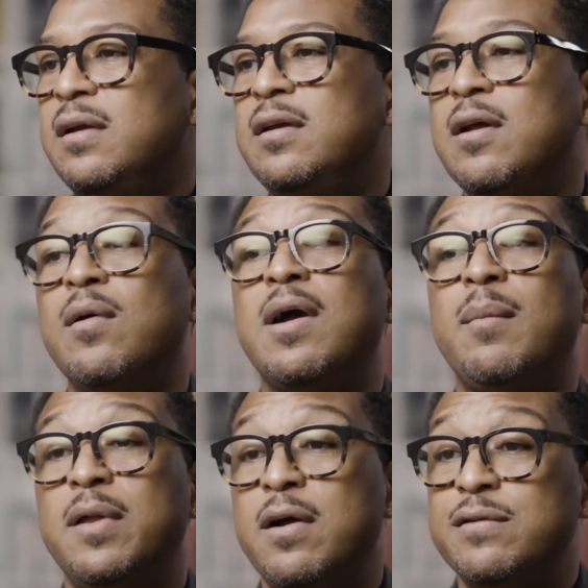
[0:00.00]
a
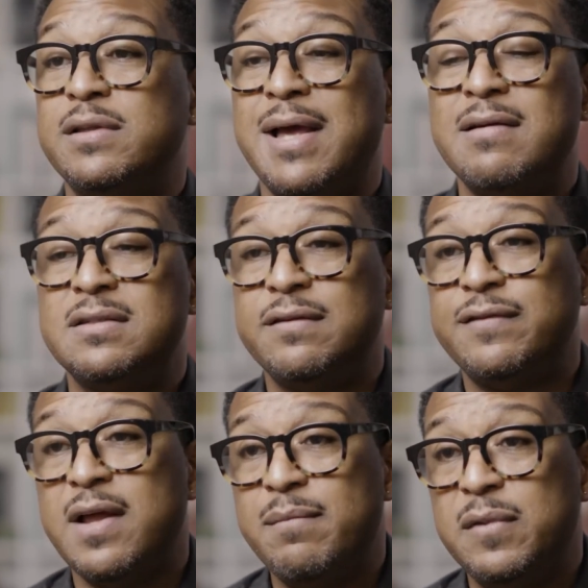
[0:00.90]
couple 100,000,
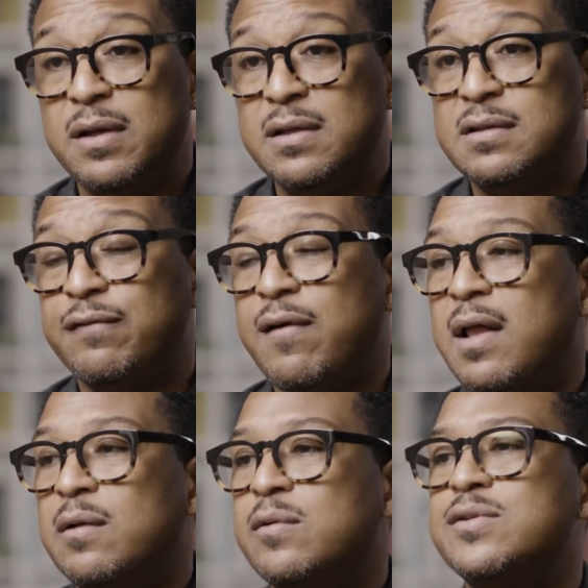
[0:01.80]
if not millions of
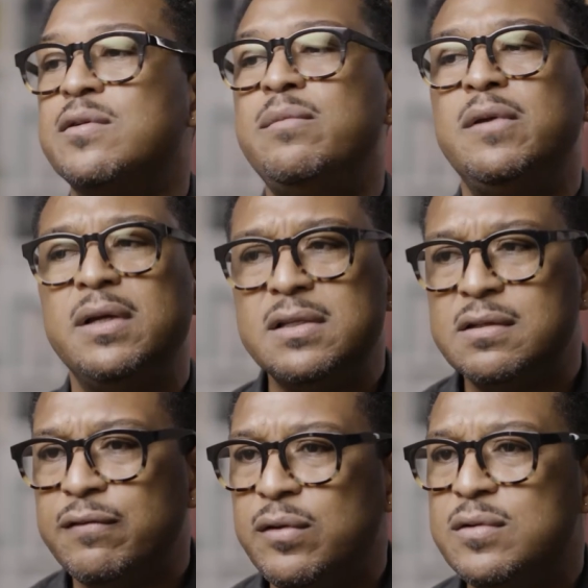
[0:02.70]
followers or
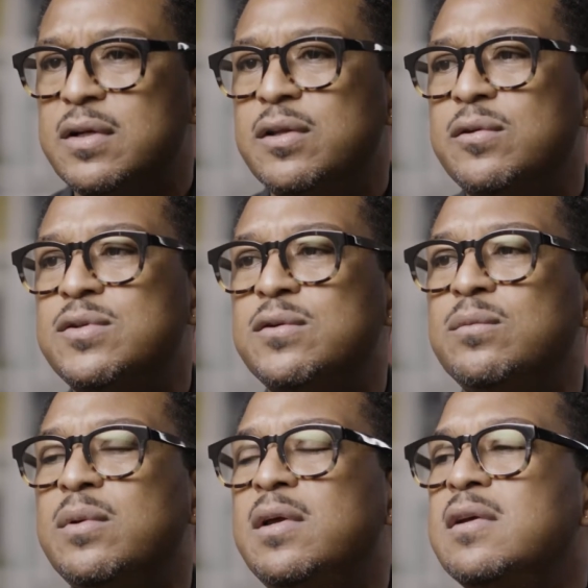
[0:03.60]
millions of views on
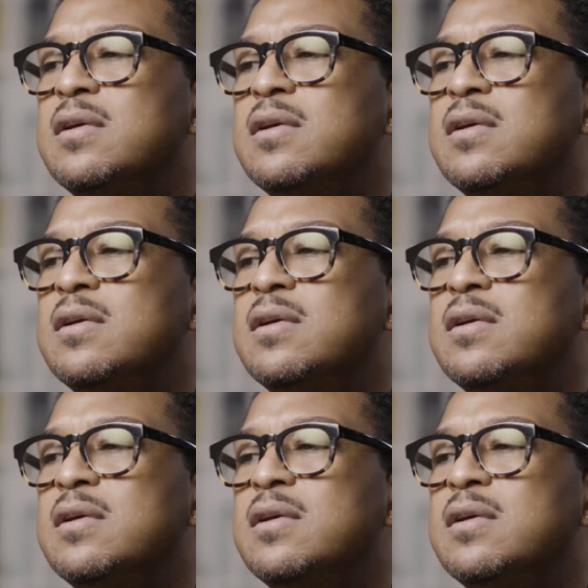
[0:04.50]
YouTube,